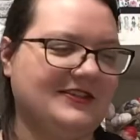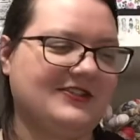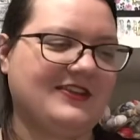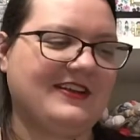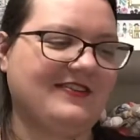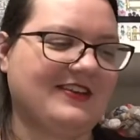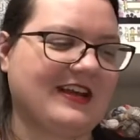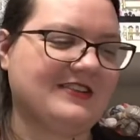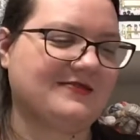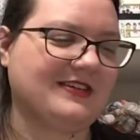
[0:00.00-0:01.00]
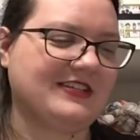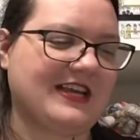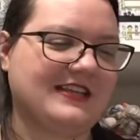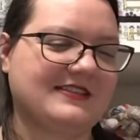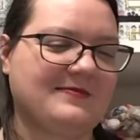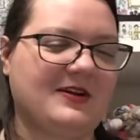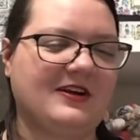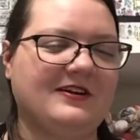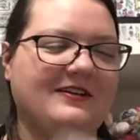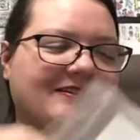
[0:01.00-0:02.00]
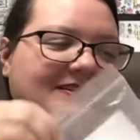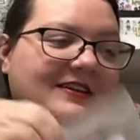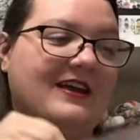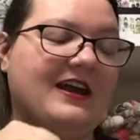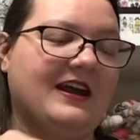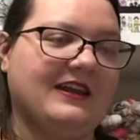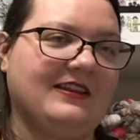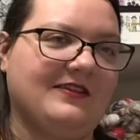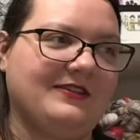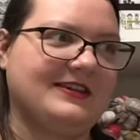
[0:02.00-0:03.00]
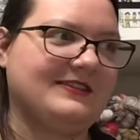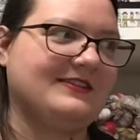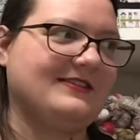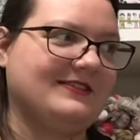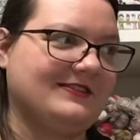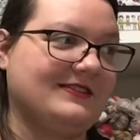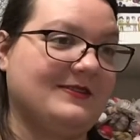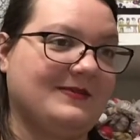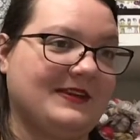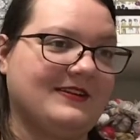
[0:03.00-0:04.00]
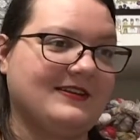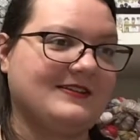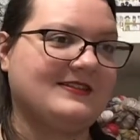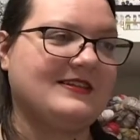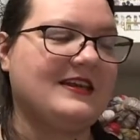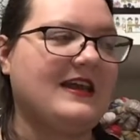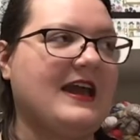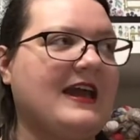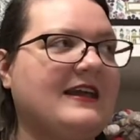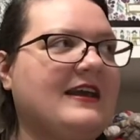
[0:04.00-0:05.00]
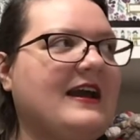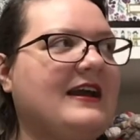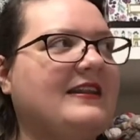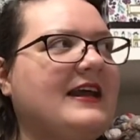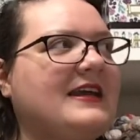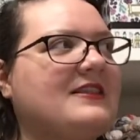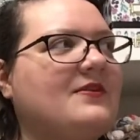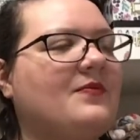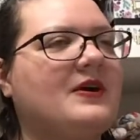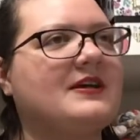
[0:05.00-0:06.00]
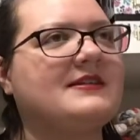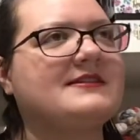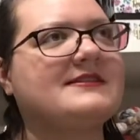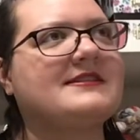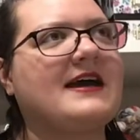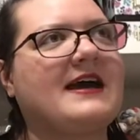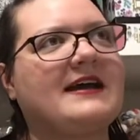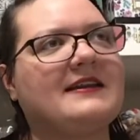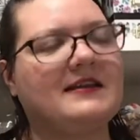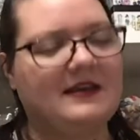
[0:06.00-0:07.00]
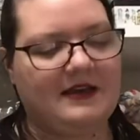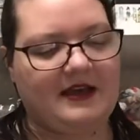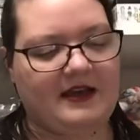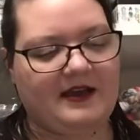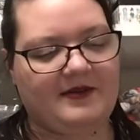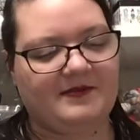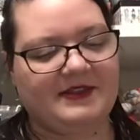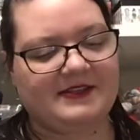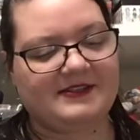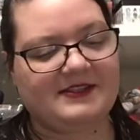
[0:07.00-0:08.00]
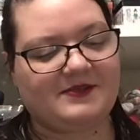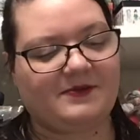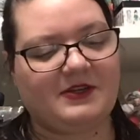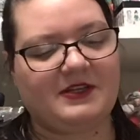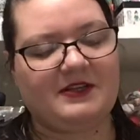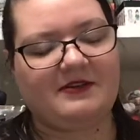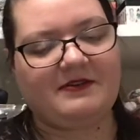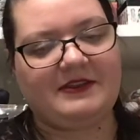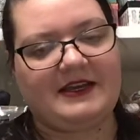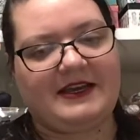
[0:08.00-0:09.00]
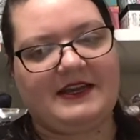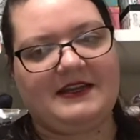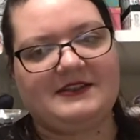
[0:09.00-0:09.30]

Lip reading: Do any of you guys watch ASMR? I love it, to be honest. I like the ones that, there's this one that